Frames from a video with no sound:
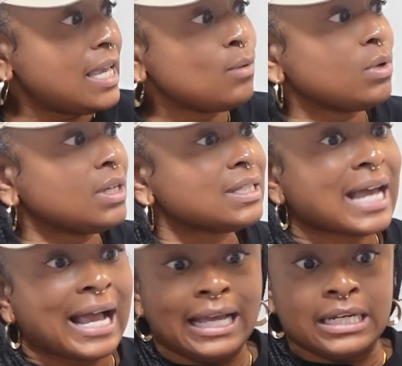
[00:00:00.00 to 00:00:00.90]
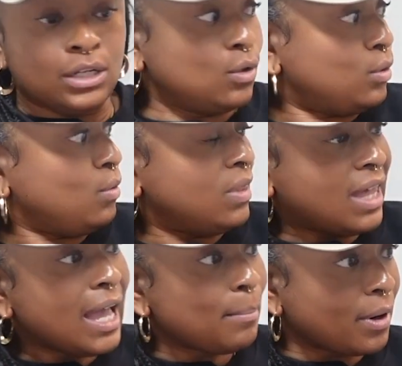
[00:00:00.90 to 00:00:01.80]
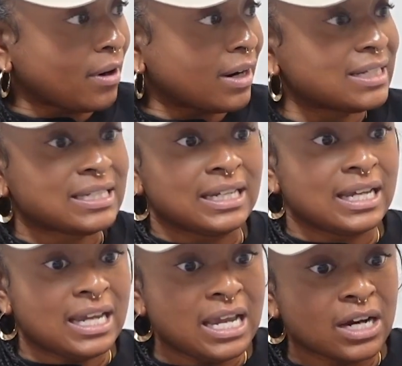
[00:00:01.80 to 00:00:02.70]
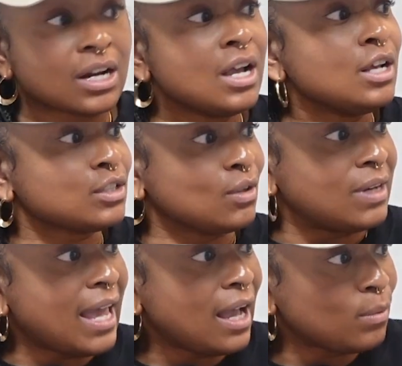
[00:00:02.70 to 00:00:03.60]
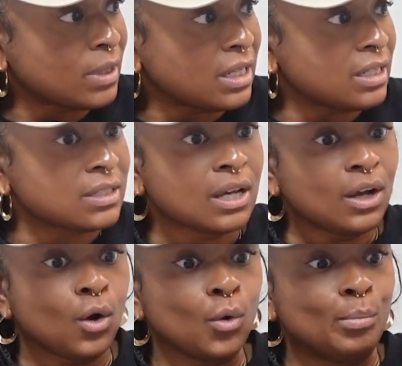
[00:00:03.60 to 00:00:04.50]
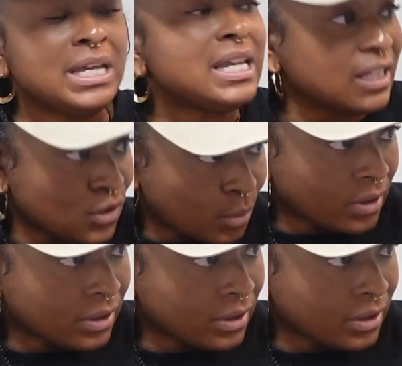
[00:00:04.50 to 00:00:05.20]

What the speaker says: It was, I had to go through that part to get here. So now it is obedience work.